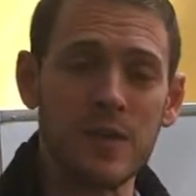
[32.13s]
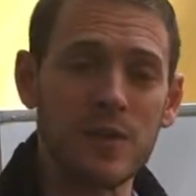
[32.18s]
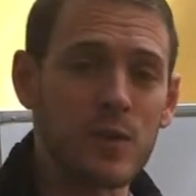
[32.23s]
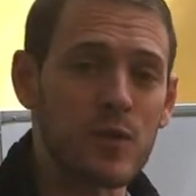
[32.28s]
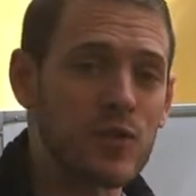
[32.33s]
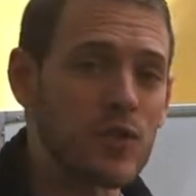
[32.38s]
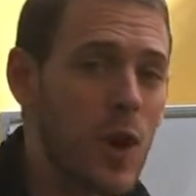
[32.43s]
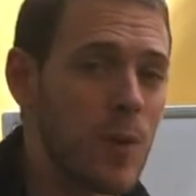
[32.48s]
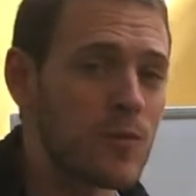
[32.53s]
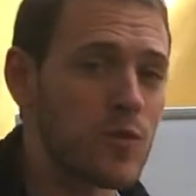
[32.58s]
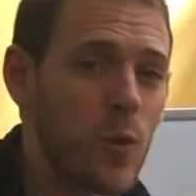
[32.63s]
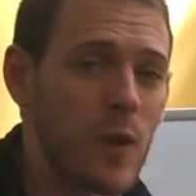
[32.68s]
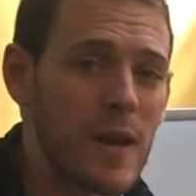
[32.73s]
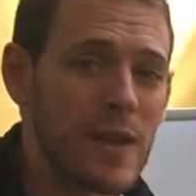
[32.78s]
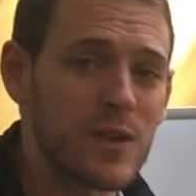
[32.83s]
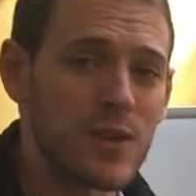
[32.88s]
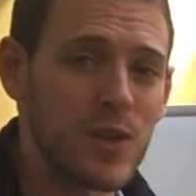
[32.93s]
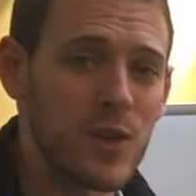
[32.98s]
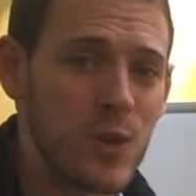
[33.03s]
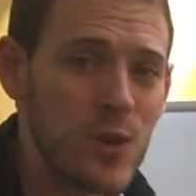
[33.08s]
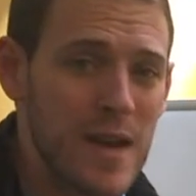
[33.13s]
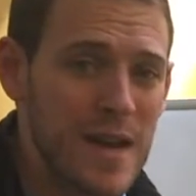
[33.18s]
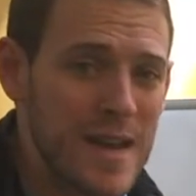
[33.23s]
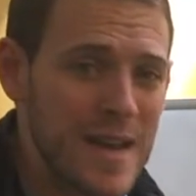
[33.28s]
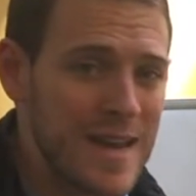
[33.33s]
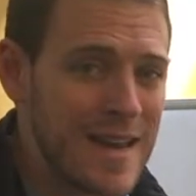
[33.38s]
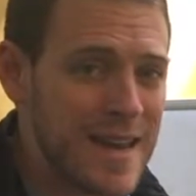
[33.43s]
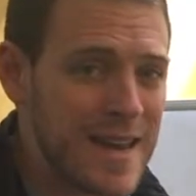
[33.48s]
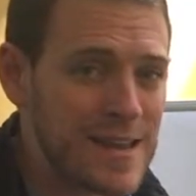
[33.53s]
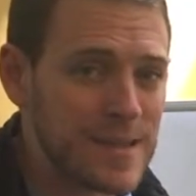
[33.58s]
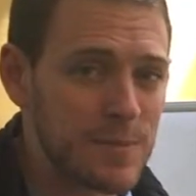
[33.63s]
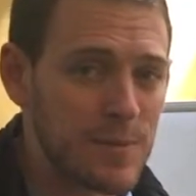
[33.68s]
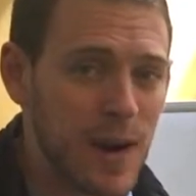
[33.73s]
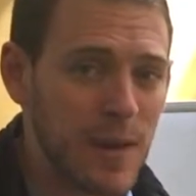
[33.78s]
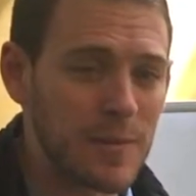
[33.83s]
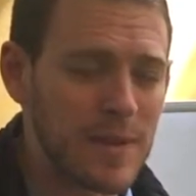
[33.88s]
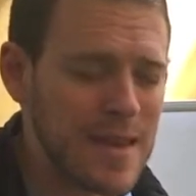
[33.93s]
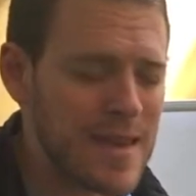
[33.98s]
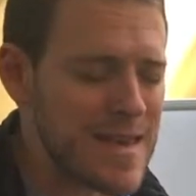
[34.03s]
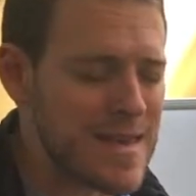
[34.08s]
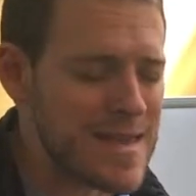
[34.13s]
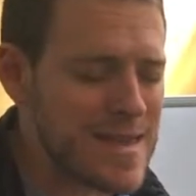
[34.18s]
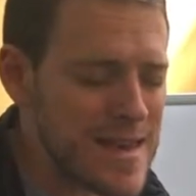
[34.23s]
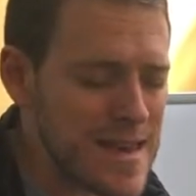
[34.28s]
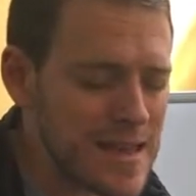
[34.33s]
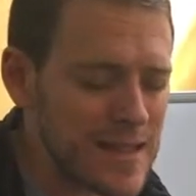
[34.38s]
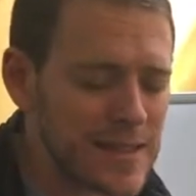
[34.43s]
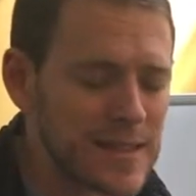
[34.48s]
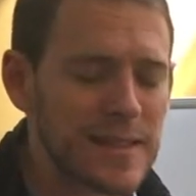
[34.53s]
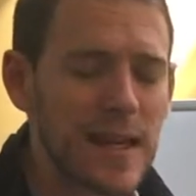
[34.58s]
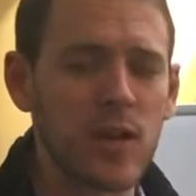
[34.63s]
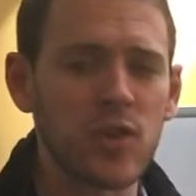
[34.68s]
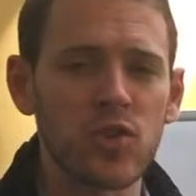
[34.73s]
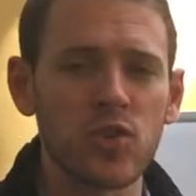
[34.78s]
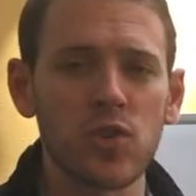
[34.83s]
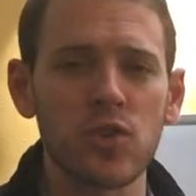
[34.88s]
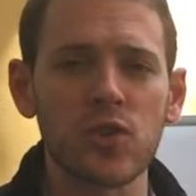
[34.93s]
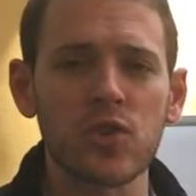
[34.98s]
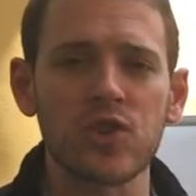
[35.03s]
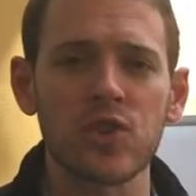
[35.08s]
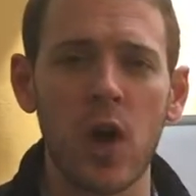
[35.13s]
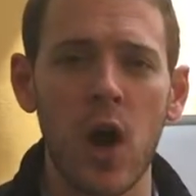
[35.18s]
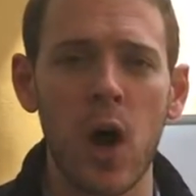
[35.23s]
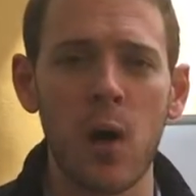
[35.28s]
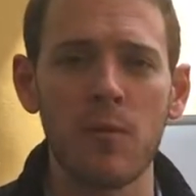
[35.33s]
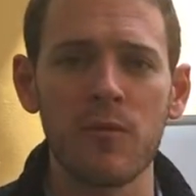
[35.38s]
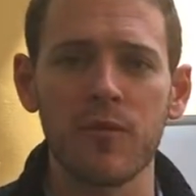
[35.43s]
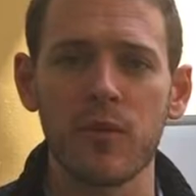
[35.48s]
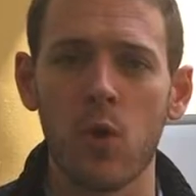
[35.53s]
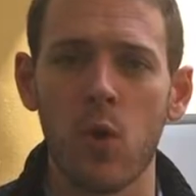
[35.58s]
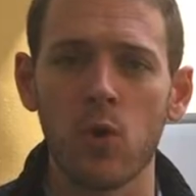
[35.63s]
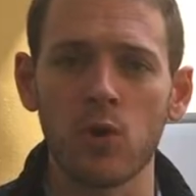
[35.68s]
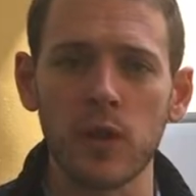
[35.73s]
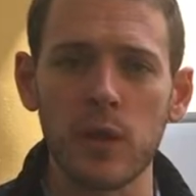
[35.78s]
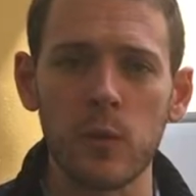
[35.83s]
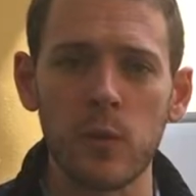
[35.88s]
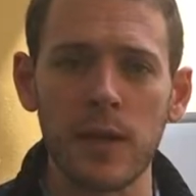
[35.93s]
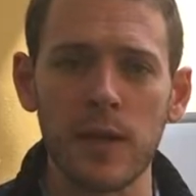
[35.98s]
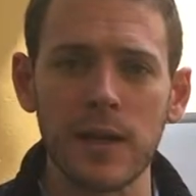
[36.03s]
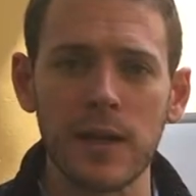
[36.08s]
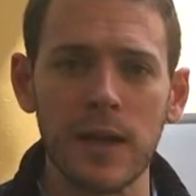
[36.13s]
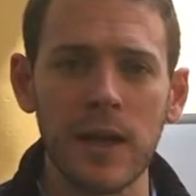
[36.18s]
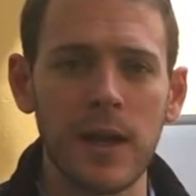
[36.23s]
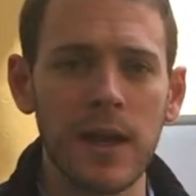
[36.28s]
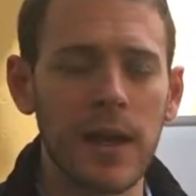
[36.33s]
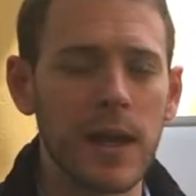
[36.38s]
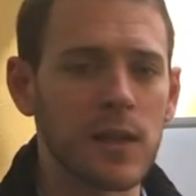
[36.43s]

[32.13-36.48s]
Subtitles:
So Psalm 22 is probably the central psalm for Holy Week.